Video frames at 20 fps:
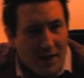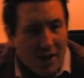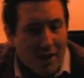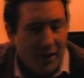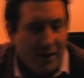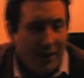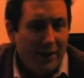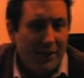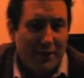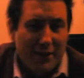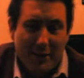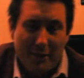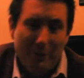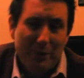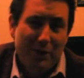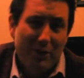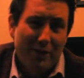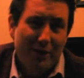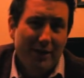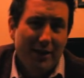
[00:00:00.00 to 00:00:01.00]
uh, that'll
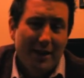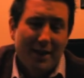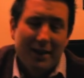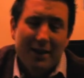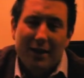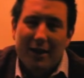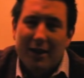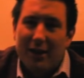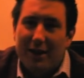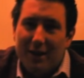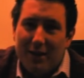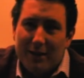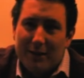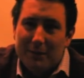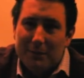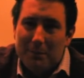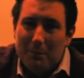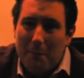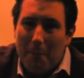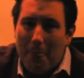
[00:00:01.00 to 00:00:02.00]
be good.
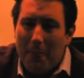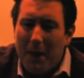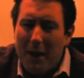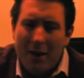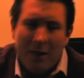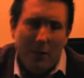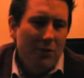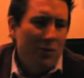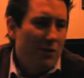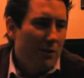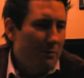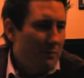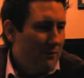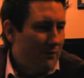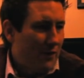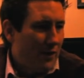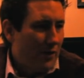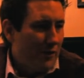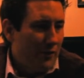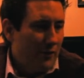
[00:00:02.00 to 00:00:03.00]
Um, yeah, you know, I'm a
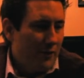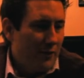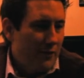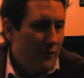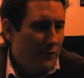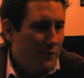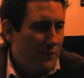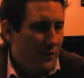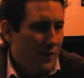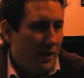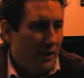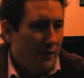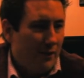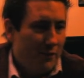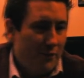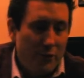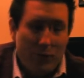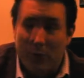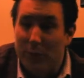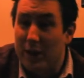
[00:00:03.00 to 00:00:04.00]
father of uh,
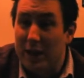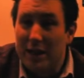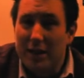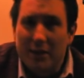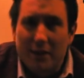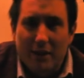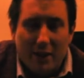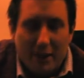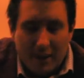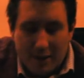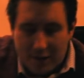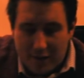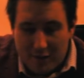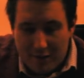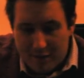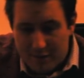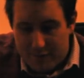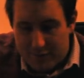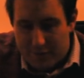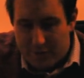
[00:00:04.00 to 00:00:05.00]
three.
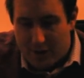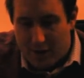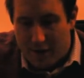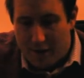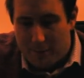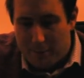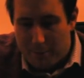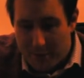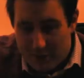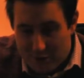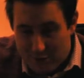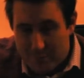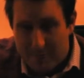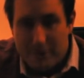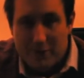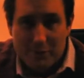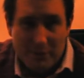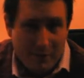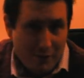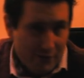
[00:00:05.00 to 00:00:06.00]
Uh,
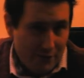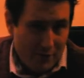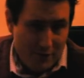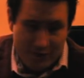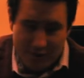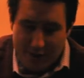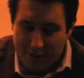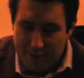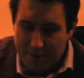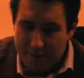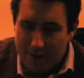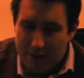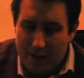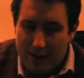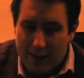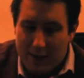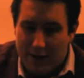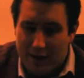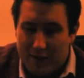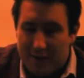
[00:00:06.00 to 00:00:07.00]
Benjamin's my first son.
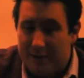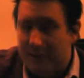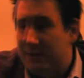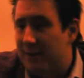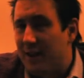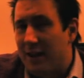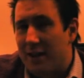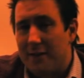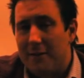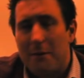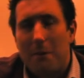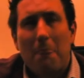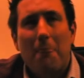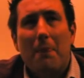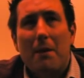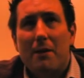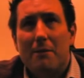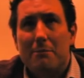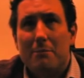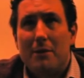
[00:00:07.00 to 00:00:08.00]
Uh, he's ten.
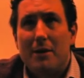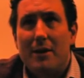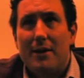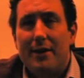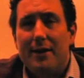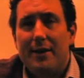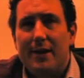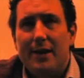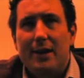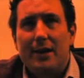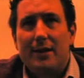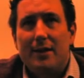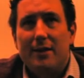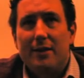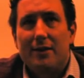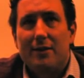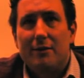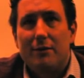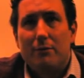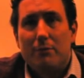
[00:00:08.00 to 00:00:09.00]

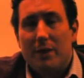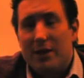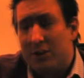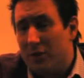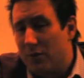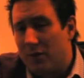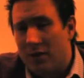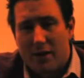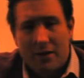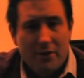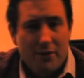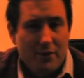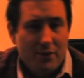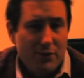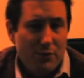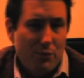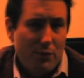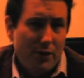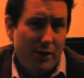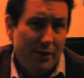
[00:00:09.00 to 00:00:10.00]
My my two
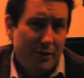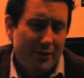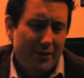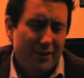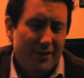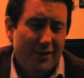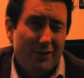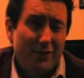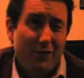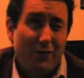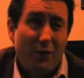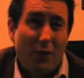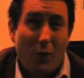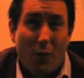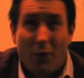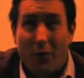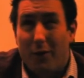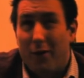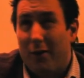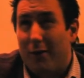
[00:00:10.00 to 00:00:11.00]
daughters. One's
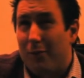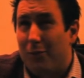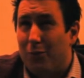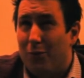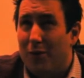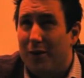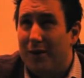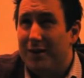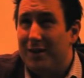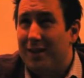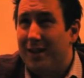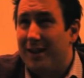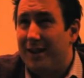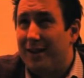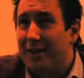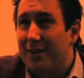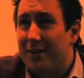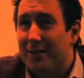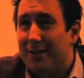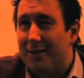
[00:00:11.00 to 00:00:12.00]
four. One
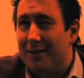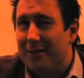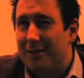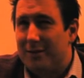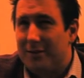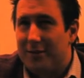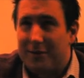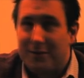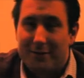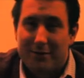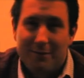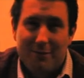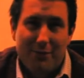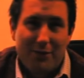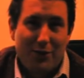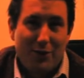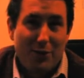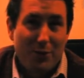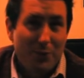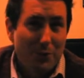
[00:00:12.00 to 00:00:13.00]
is
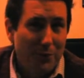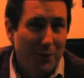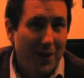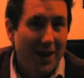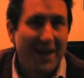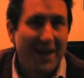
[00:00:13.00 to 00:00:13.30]
two.